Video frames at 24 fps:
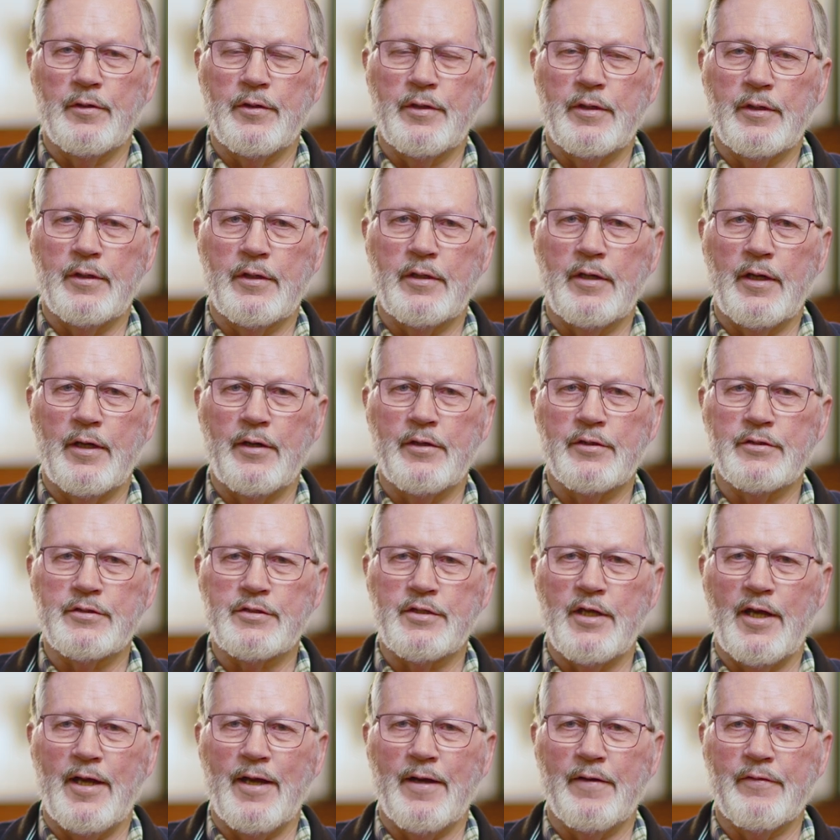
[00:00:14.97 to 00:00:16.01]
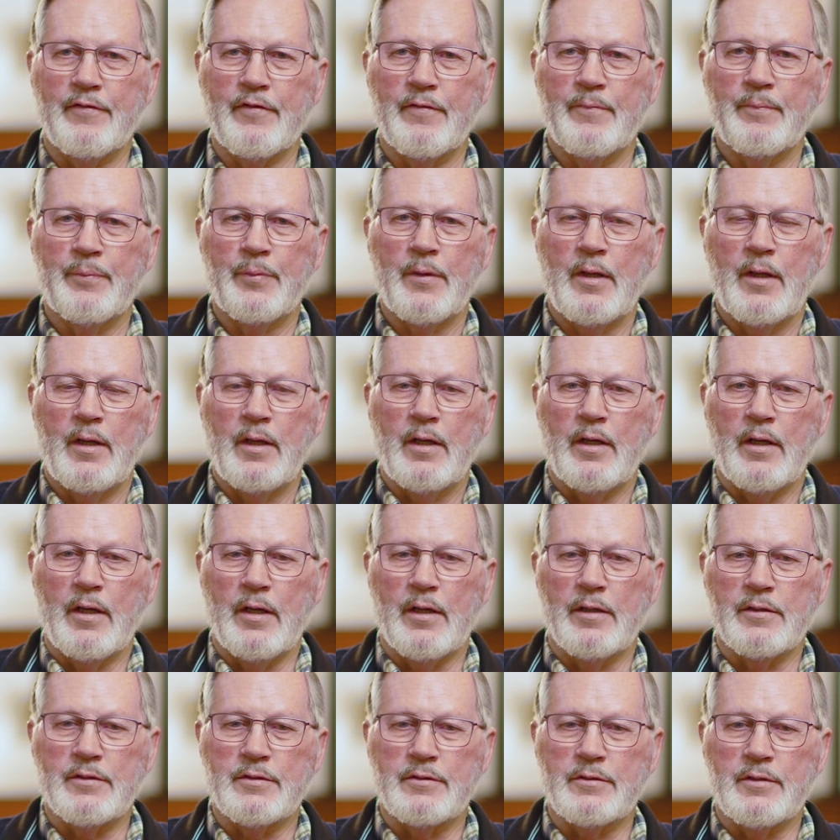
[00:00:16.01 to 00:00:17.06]
The entire staff
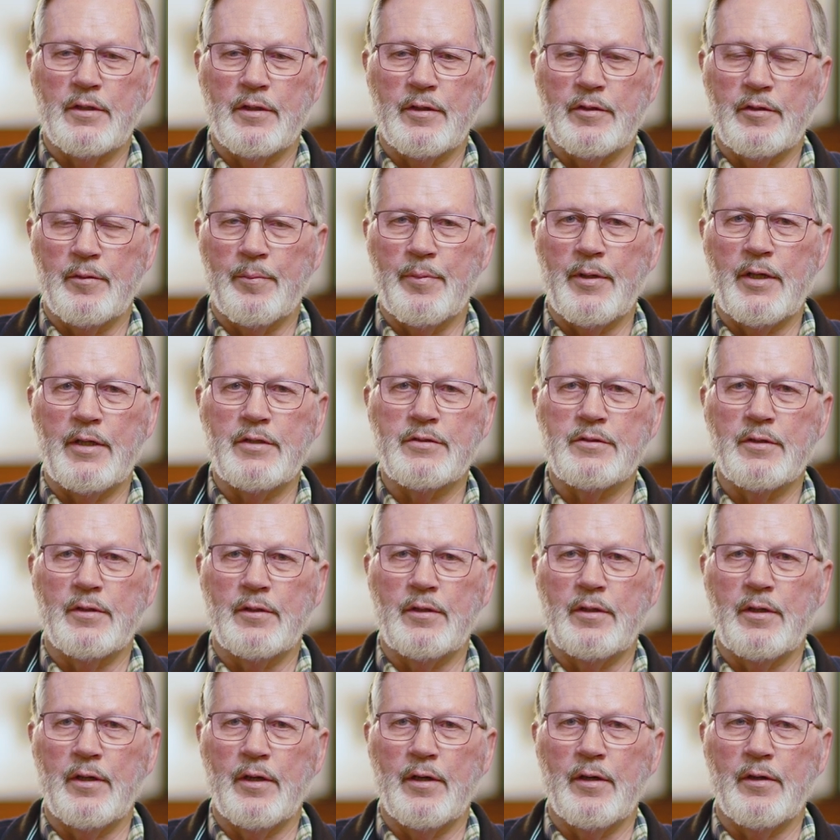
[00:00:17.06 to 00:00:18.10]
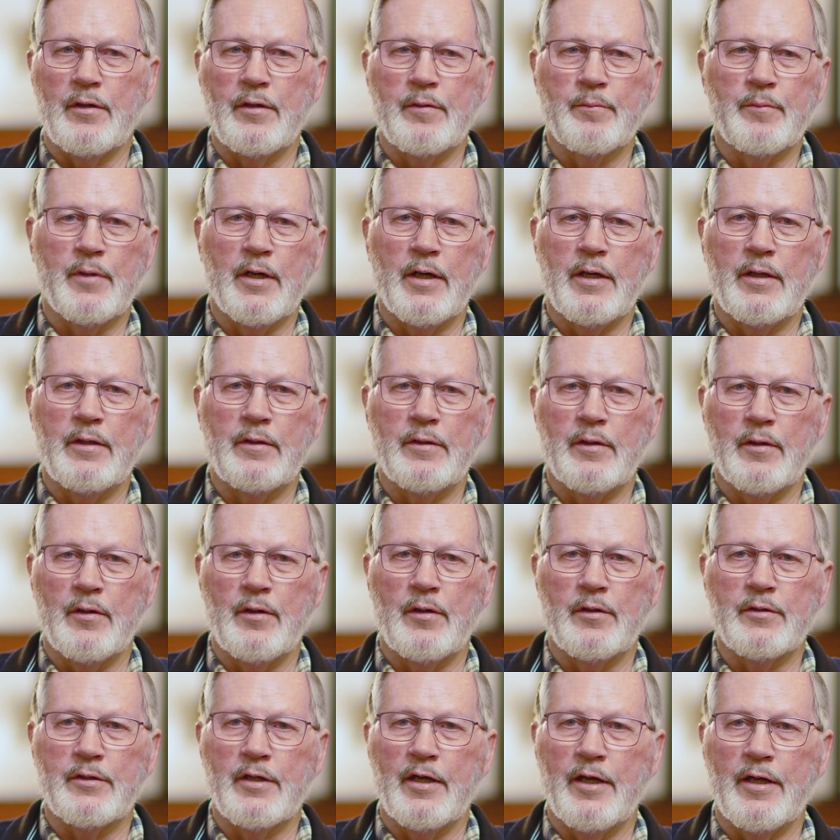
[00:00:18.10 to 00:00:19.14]
has uh, the patient care in mind at
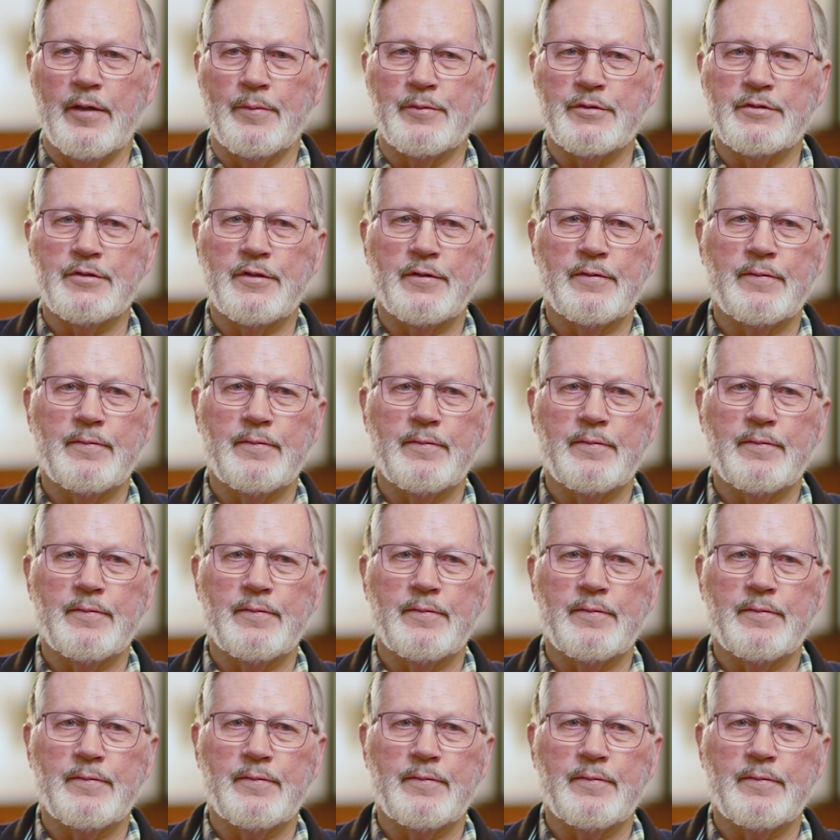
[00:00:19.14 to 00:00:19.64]
all times.